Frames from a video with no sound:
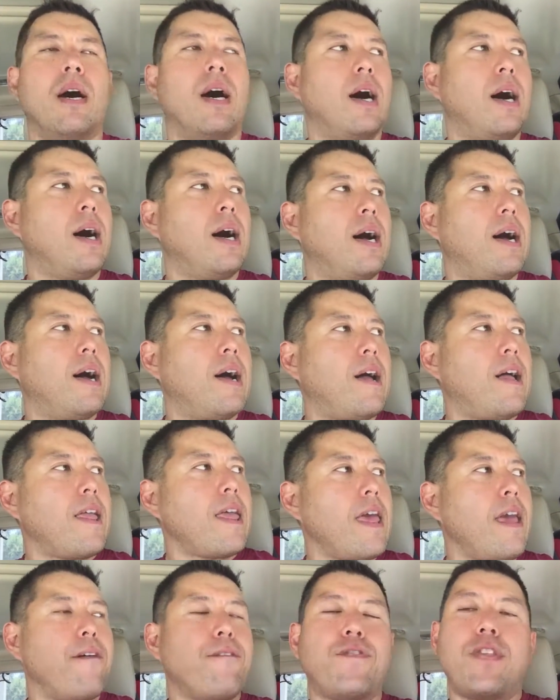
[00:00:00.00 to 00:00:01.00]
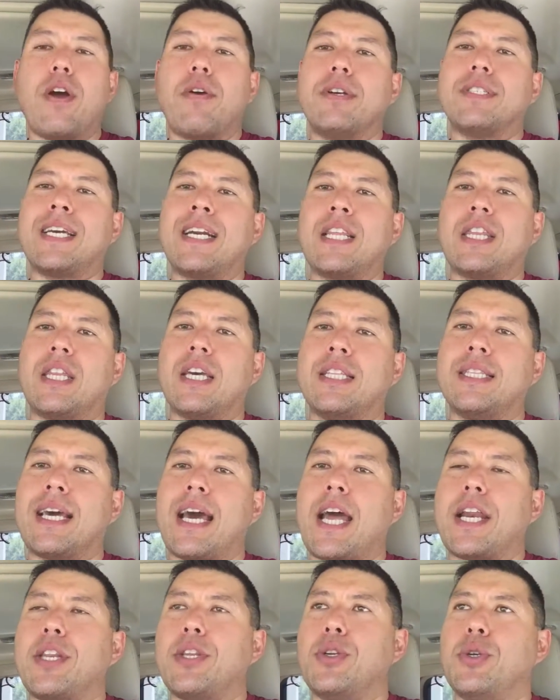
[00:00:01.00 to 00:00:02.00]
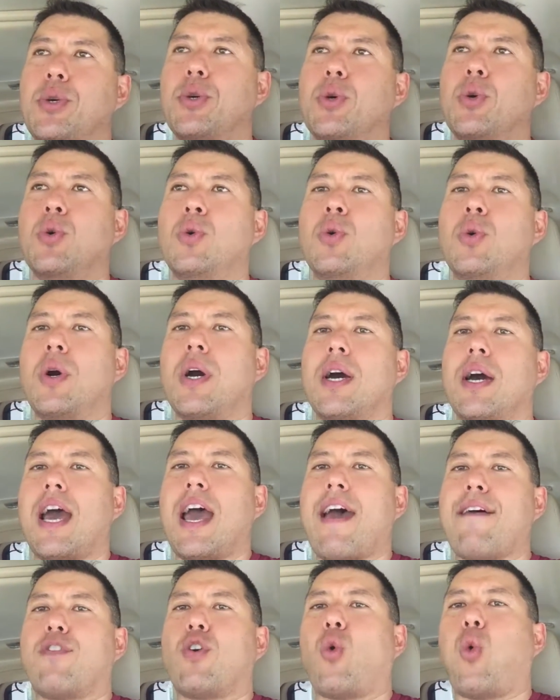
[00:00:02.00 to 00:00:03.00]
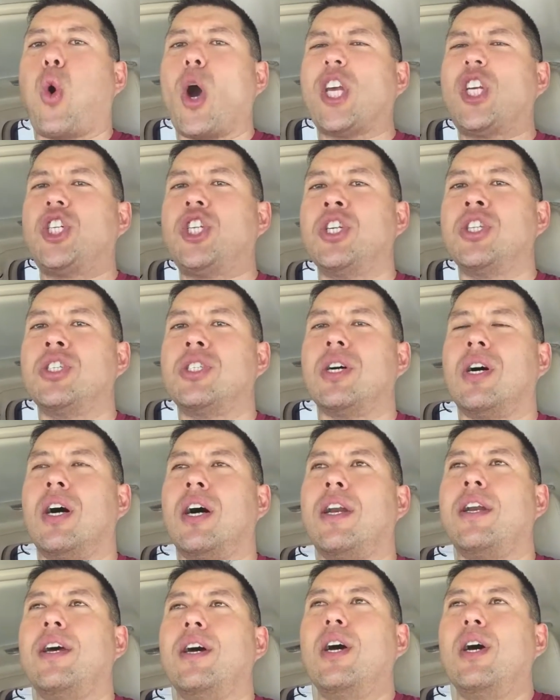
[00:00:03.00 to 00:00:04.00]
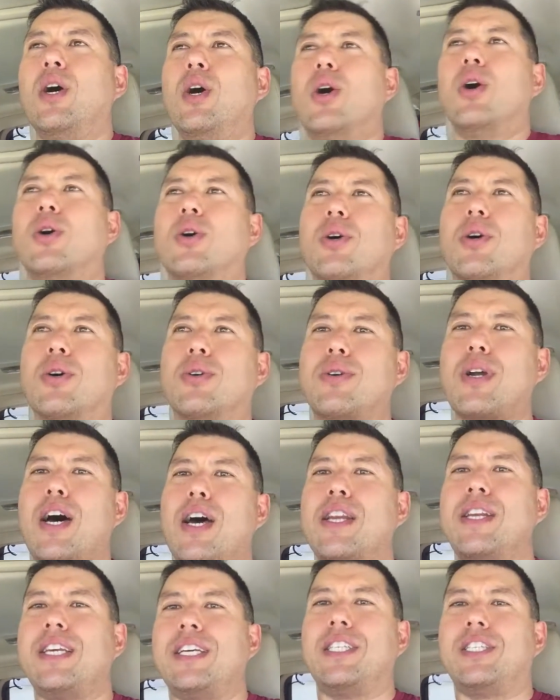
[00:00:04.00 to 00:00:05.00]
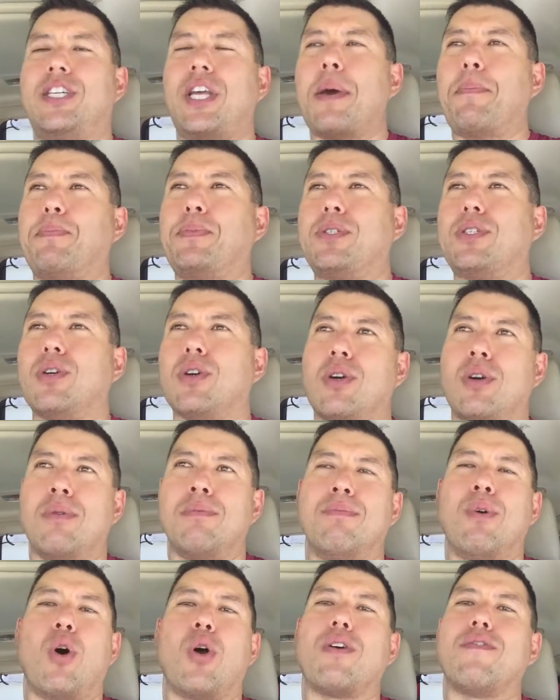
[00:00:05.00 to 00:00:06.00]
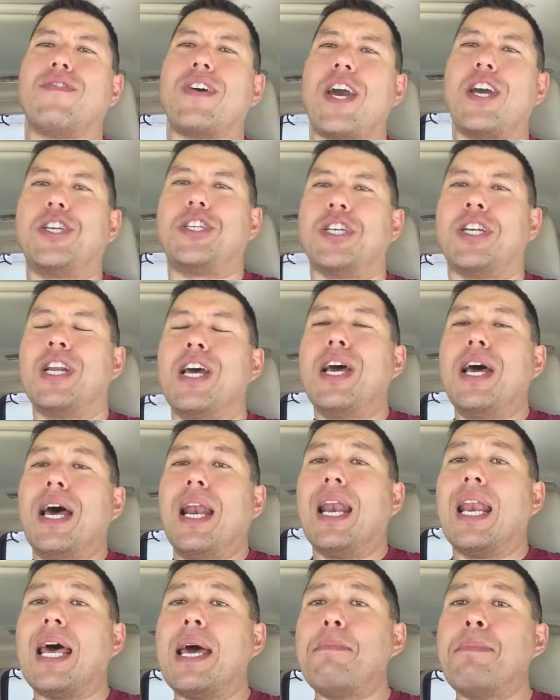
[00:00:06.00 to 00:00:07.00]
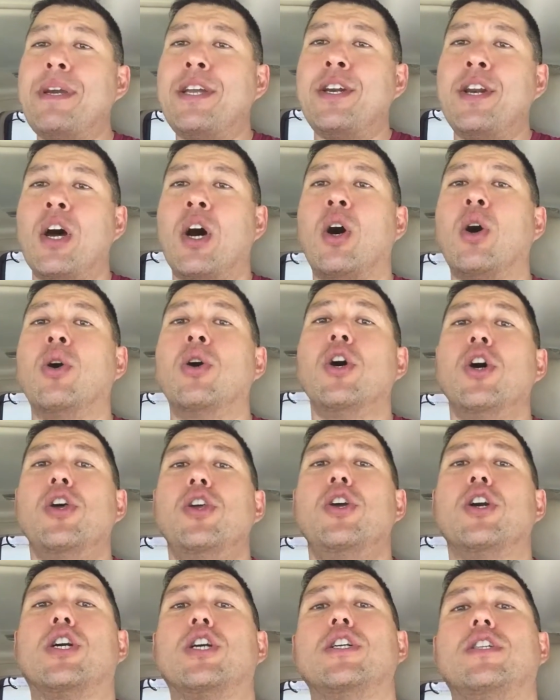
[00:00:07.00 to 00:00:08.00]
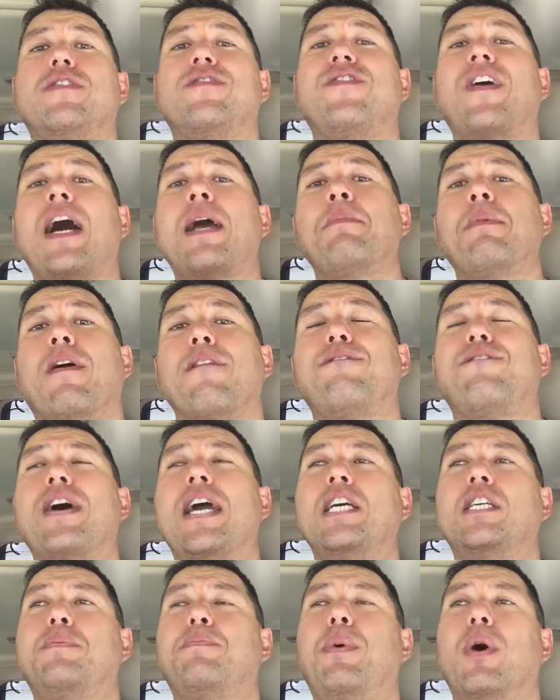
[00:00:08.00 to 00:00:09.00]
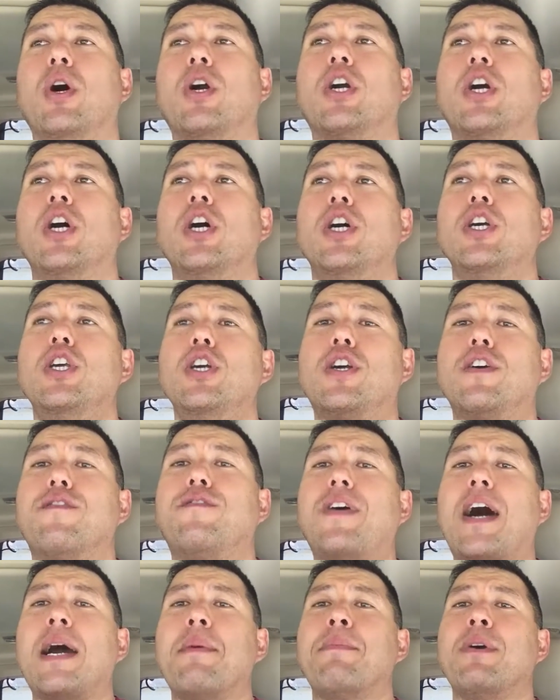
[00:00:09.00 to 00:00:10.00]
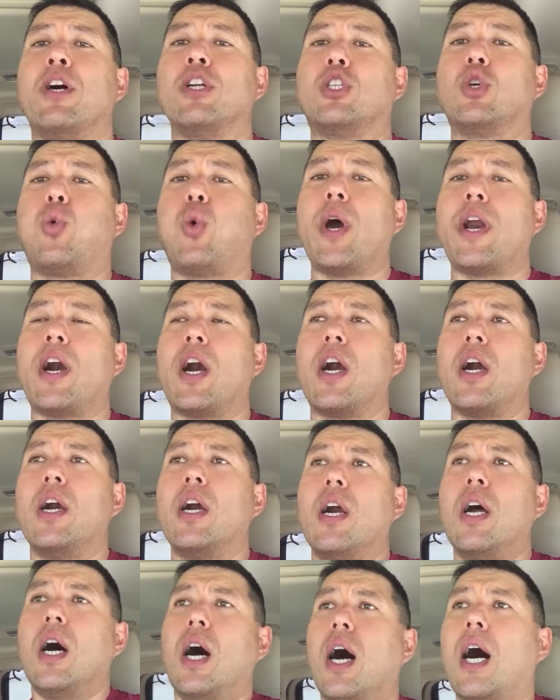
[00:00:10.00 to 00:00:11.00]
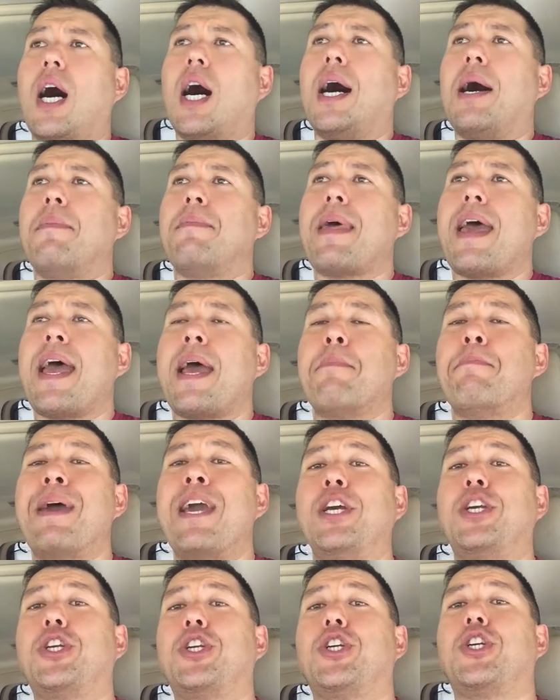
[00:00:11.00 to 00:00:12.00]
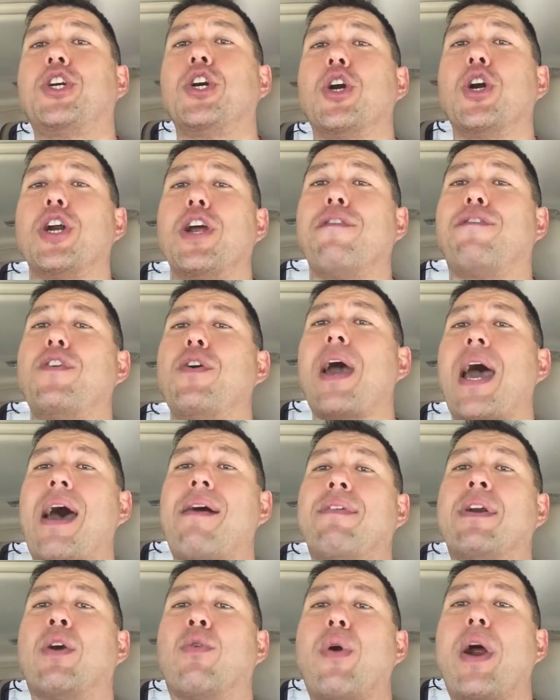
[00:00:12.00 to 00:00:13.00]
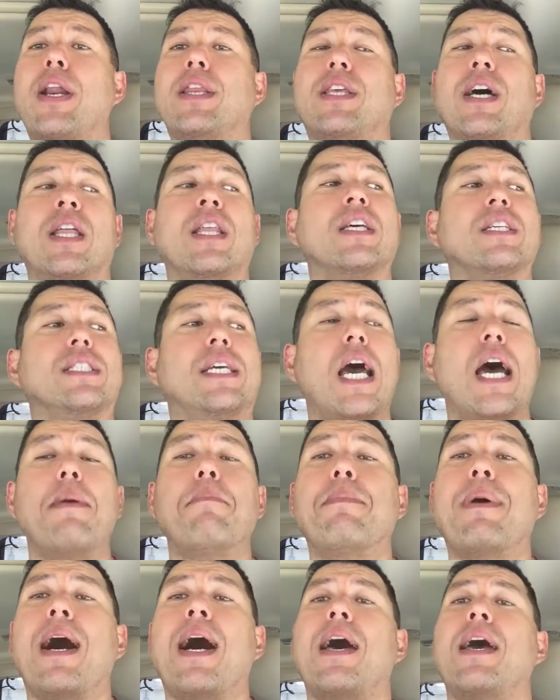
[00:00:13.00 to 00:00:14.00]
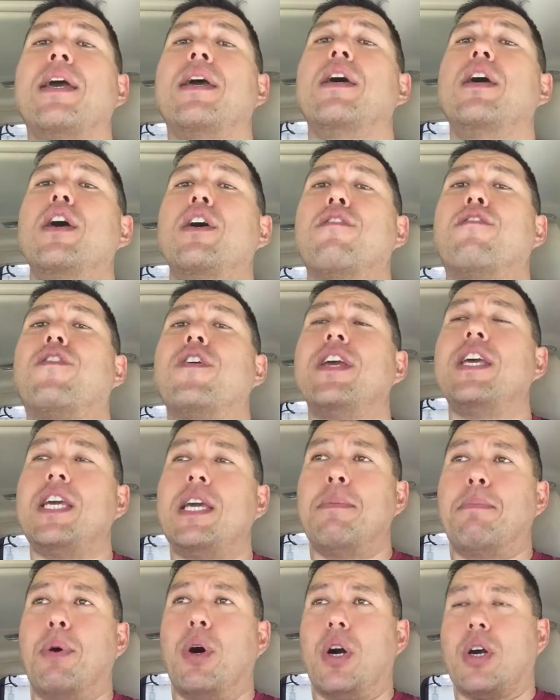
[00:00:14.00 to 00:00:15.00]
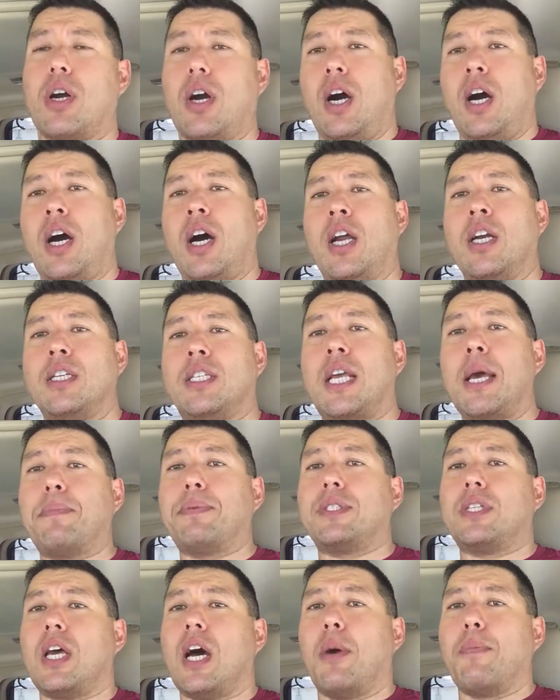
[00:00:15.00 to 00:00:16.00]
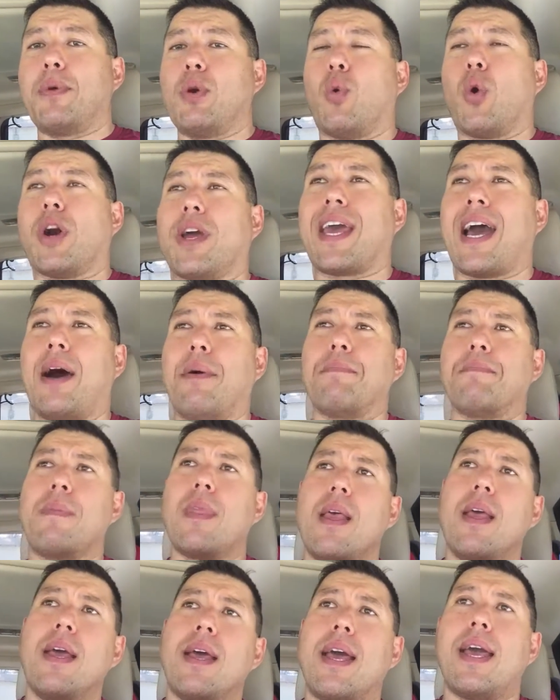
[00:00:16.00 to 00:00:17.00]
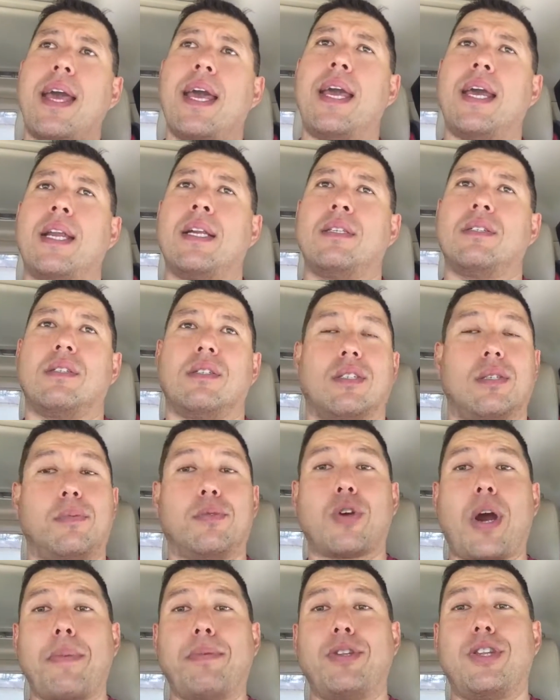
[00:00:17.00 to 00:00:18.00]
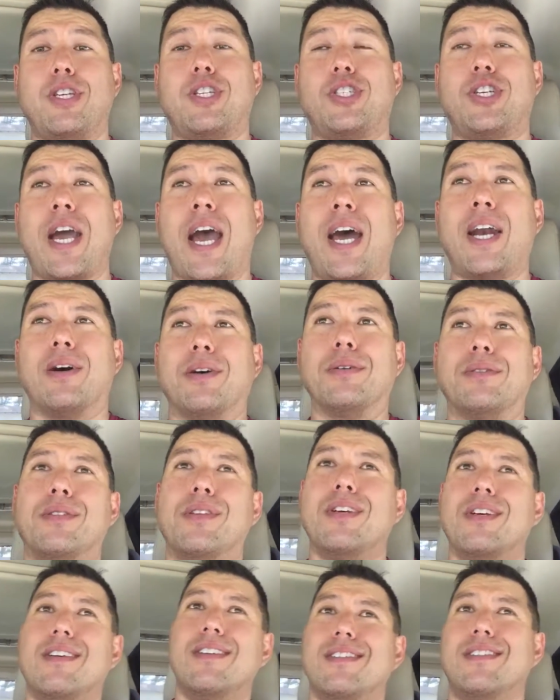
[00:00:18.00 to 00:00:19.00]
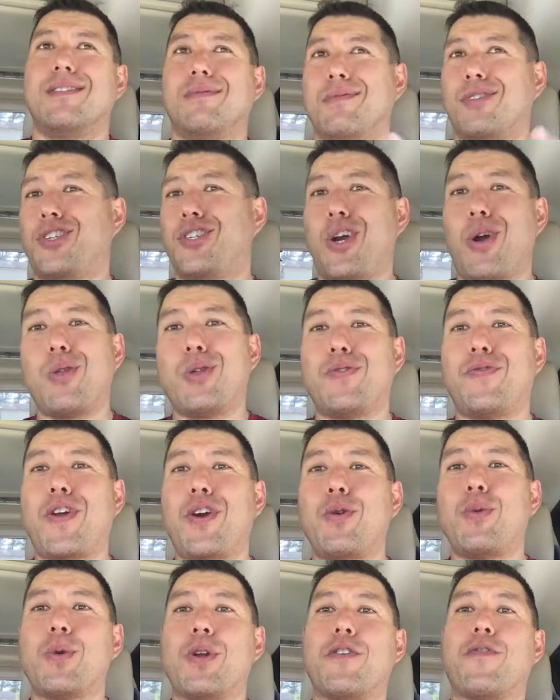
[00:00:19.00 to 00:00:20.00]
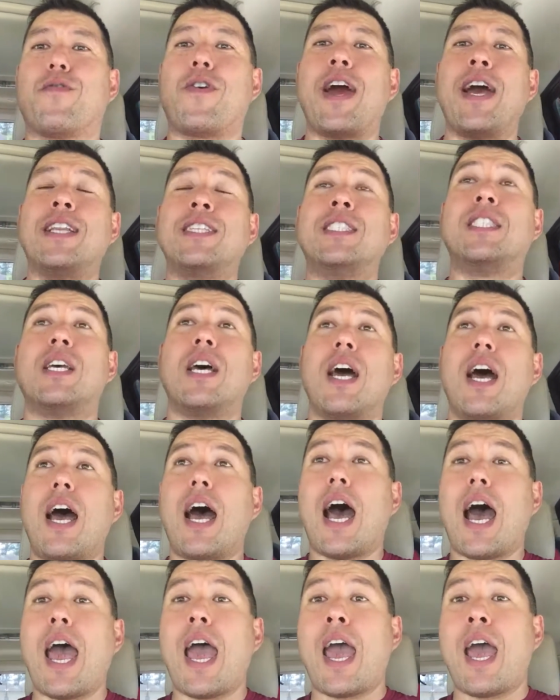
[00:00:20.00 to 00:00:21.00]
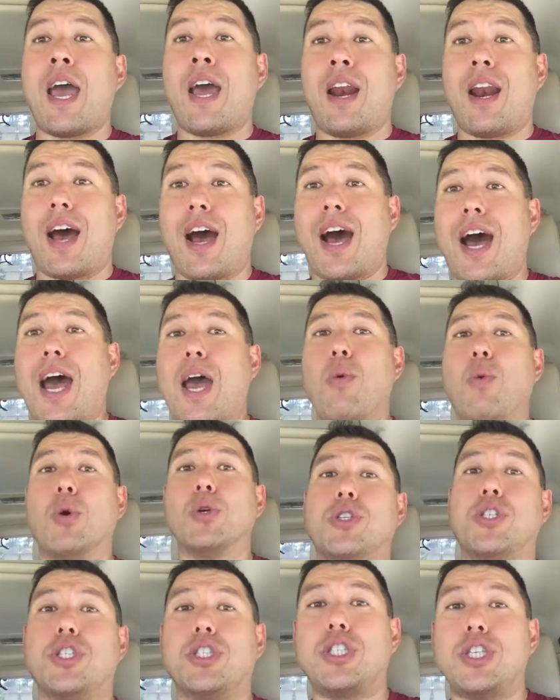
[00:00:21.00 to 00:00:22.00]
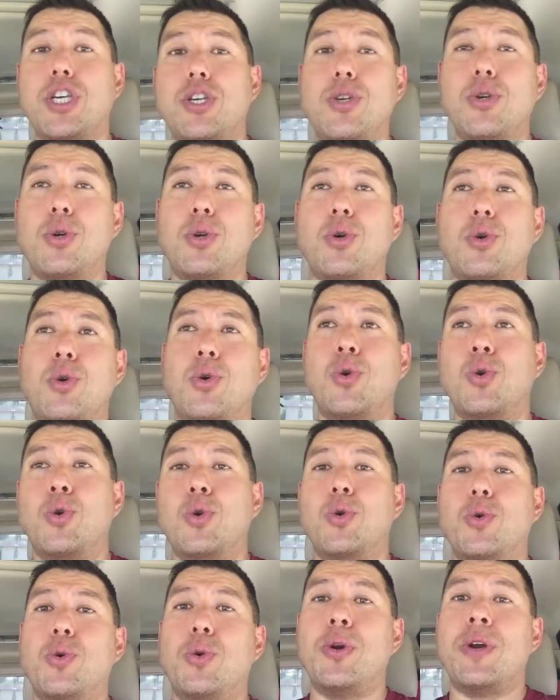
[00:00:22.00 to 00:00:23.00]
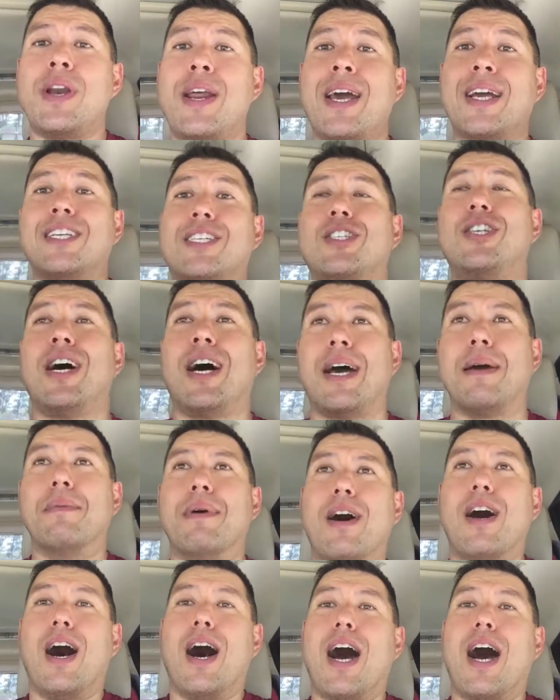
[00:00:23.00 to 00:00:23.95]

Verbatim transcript: Uh, if there is anything that you have questions on or uh, need tips or motivation, let me know. You could find me on Facebook. You could find me on Twitter. Um, and make sure if you haven't already done this, get my free ebook on tips to help you work out and subscribe to this channel. Share this video with your friends and I will see you next time.